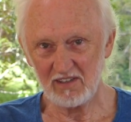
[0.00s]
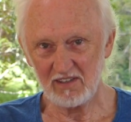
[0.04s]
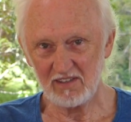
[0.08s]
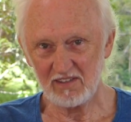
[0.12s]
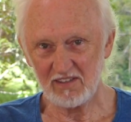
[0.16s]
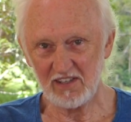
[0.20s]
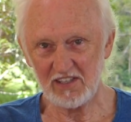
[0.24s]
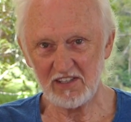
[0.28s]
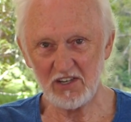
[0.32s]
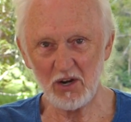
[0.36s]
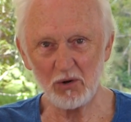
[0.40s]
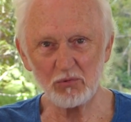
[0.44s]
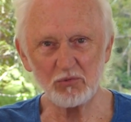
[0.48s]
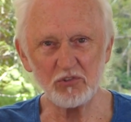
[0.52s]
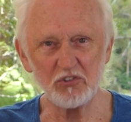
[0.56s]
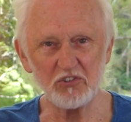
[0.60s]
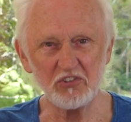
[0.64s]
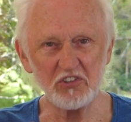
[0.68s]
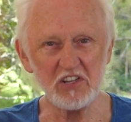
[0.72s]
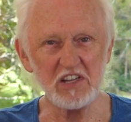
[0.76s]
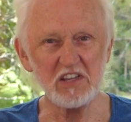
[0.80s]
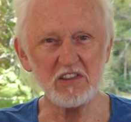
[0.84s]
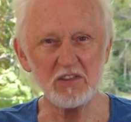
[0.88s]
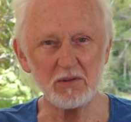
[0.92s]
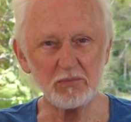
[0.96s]
They don't
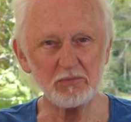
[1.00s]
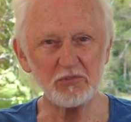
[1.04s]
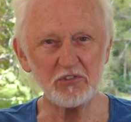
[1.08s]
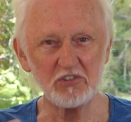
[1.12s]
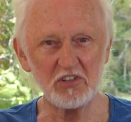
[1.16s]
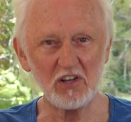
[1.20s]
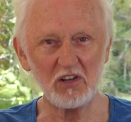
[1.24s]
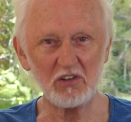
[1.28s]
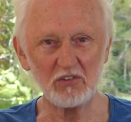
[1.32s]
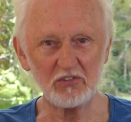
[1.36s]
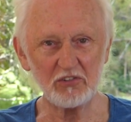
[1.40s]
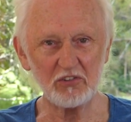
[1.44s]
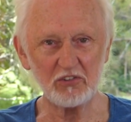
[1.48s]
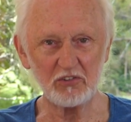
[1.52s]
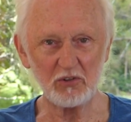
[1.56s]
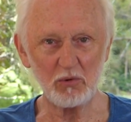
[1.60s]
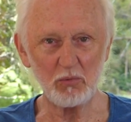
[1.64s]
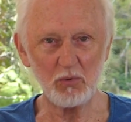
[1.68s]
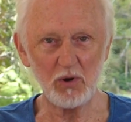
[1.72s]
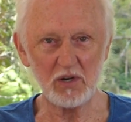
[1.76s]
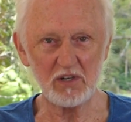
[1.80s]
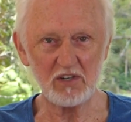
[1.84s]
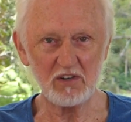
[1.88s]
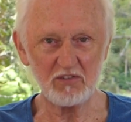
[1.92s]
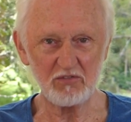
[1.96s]
see themselves as a
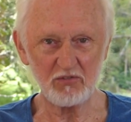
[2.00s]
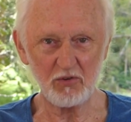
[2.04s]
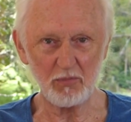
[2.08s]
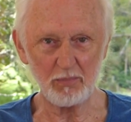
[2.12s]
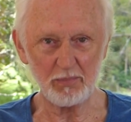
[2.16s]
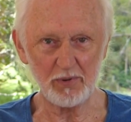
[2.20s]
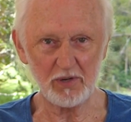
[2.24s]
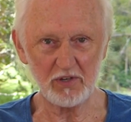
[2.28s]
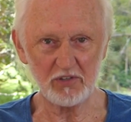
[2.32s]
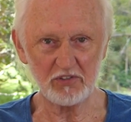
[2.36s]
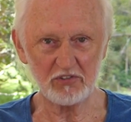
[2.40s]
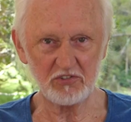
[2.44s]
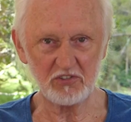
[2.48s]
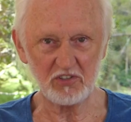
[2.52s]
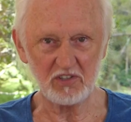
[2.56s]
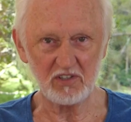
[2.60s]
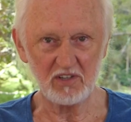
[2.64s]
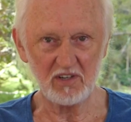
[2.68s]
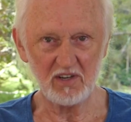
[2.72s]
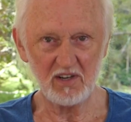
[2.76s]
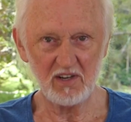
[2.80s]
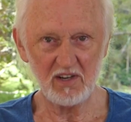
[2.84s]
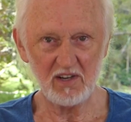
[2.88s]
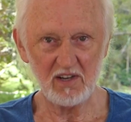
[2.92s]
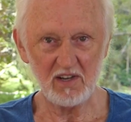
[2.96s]
wonderful person.
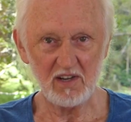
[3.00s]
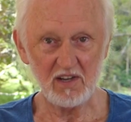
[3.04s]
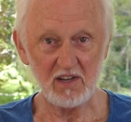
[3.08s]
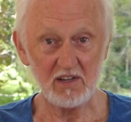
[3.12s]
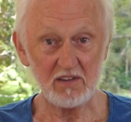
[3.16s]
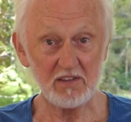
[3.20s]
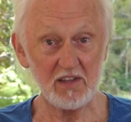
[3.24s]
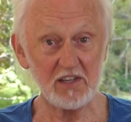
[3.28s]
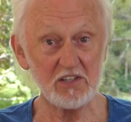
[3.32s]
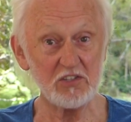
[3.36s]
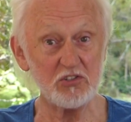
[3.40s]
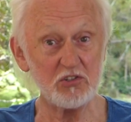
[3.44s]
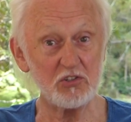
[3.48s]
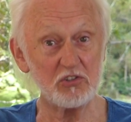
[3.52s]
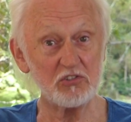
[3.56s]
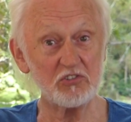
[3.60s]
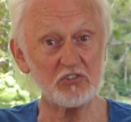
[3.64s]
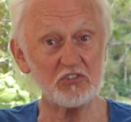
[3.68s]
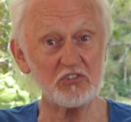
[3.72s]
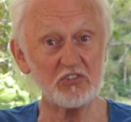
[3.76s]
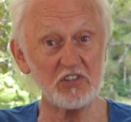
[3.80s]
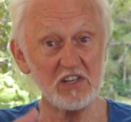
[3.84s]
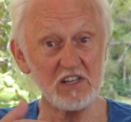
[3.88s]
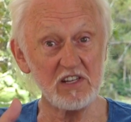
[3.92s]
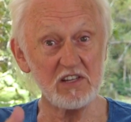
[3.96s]
They just
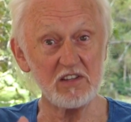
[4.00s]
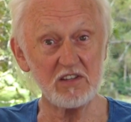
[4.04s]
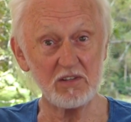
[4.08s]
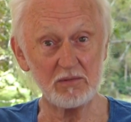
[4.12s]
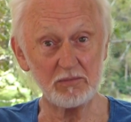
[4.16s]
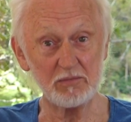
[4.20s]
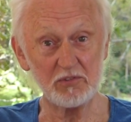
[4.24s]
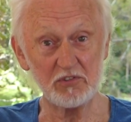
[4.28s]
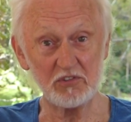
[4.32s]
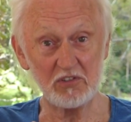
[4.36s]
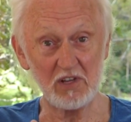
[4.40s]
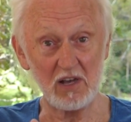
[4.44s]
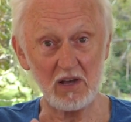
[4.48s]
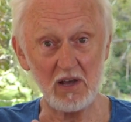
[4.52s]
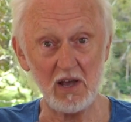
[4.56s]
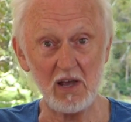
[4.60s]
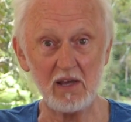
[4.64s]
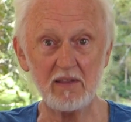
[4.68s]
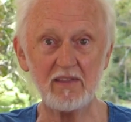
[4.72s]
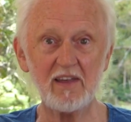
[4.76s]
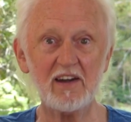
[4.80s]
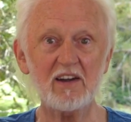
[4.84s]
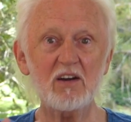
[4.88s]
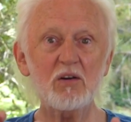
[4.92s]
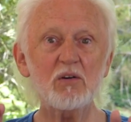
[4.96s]
see themselves.
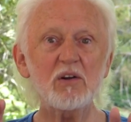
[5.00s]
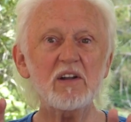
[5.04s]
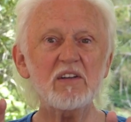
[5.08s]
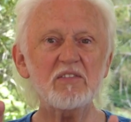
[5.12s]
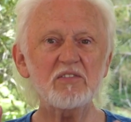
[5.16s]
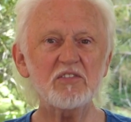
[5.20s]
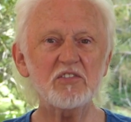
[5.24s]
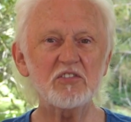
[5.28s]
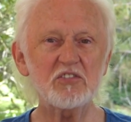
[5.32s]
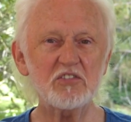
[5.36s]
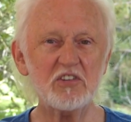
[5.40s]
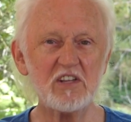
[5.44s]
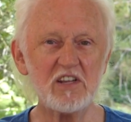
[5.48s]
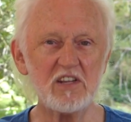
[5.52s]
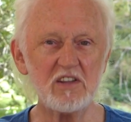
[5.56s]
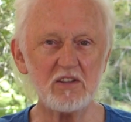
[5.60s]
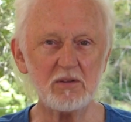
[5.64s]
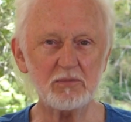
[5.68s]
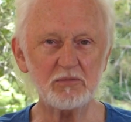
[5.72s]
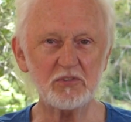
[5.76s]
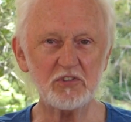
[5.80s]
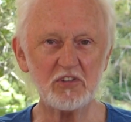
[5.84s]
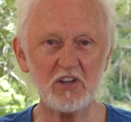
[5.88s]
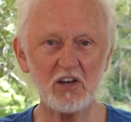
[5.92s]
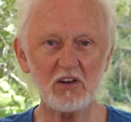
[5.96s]
They don't even see
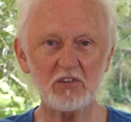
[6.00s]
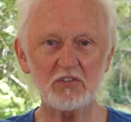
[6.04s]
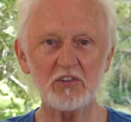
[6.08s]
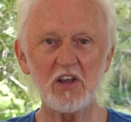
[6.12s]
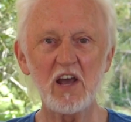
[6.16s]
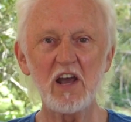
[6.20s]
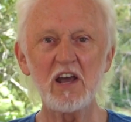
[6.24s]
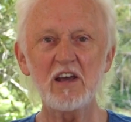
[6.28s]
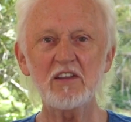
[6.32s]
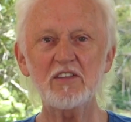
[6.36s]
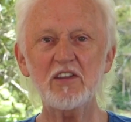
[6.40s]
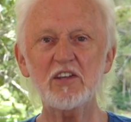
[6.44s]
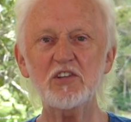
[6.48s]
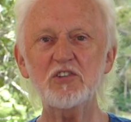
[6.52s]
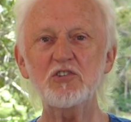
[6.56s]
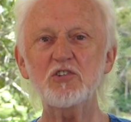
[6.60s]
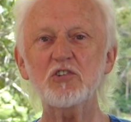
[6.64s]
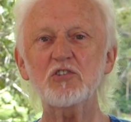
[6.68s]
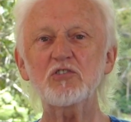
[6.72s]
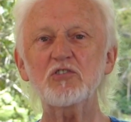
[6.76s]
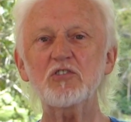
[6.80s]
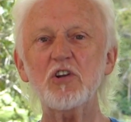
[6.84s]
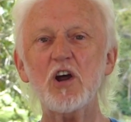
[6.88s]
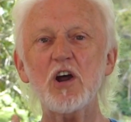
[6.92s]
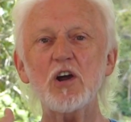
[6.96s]
themselves. They're
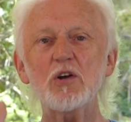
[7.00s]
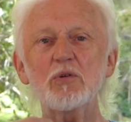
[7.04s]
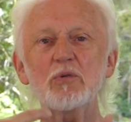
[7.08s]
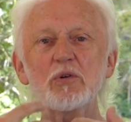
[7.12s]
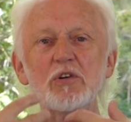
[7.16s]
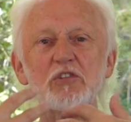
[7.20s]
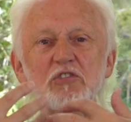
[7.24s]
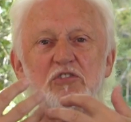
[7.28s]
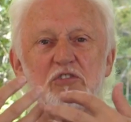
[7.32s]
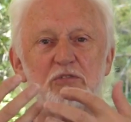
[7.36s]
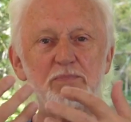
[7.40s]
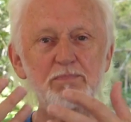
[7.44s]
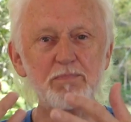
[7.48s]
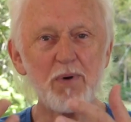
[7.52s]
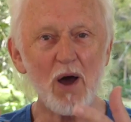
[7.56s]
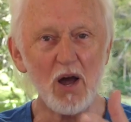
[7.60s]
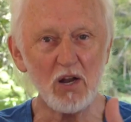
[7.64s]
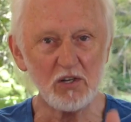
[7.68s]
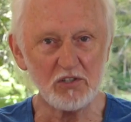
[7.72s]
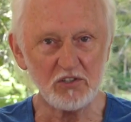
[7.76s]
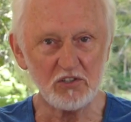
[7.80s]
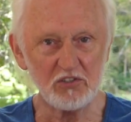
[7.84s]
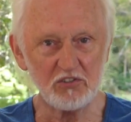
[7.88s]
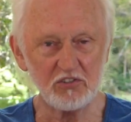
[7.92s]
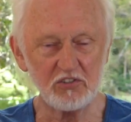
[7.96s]
just a
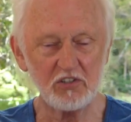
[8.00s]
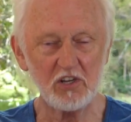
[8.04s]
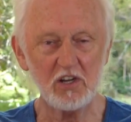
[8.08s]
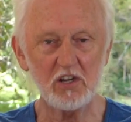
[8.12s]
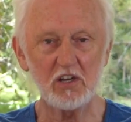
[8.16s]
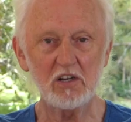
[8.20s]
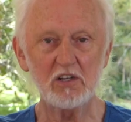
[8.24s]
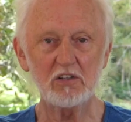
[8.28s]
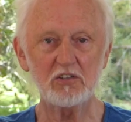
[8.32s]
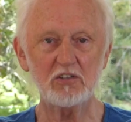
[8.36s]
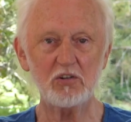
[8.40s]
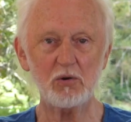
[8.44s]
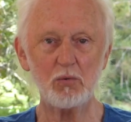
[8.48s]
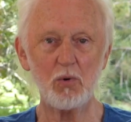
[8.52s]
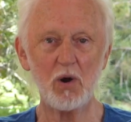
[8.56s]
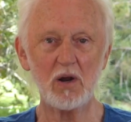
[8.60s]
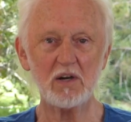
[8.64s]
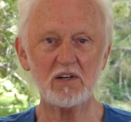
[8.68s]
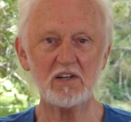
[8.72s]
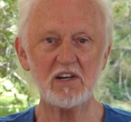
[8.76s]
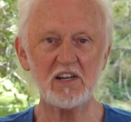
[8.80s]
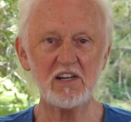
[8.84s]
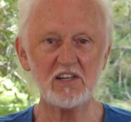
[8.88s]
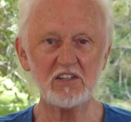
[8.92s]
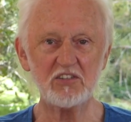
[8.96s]
response to what
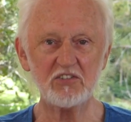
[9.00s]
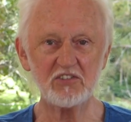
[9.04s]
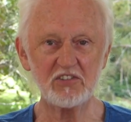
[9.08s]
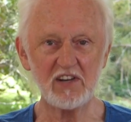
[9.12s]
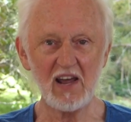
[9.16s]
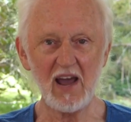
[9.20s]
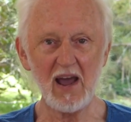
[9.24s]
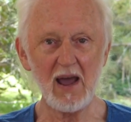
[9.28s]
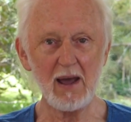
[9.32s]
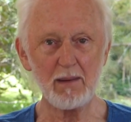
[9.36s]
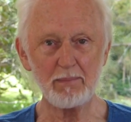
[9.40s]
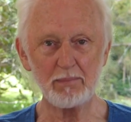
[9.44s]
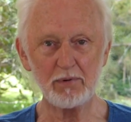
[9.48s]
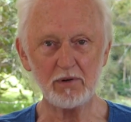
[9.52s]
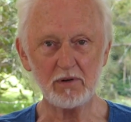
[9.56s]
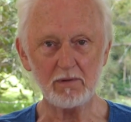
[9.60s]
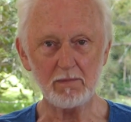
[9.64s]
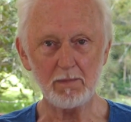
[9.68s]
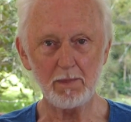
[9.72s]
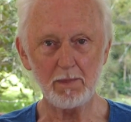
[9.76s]
needs to happen.